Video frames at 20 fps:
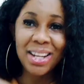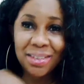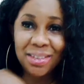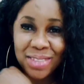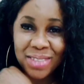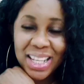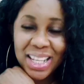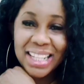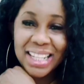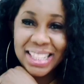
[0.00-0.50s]

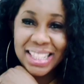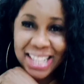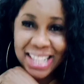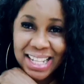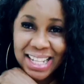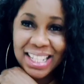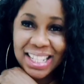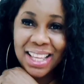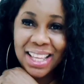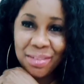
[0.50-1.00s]
loved
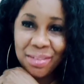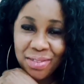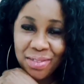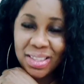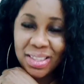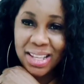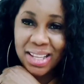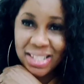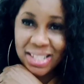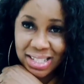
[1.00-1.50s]
that
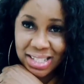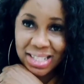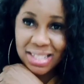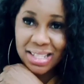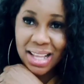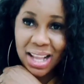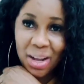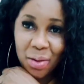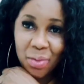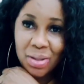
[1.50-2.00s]
even day
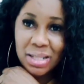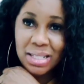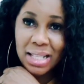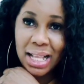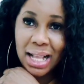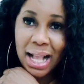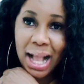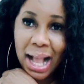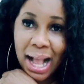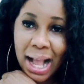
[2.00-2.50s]
scenes. I was
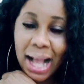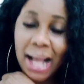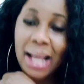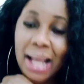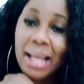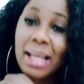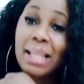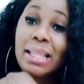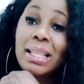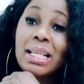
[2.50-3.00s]
like,
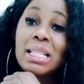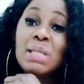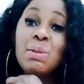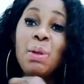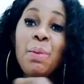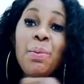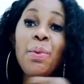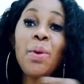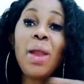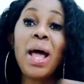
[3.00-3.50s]
these
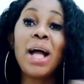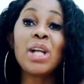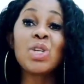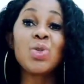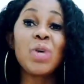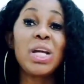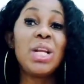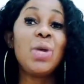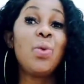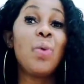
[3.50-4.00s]
people
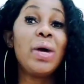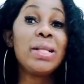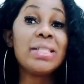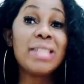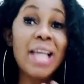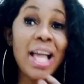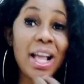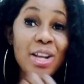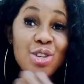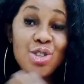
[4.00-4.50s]
actually
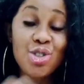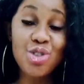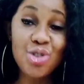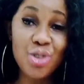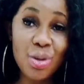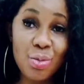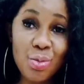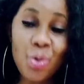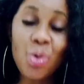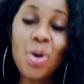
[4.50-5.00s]
went
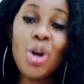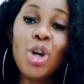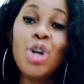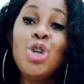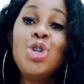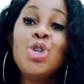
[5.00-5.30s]
extreme.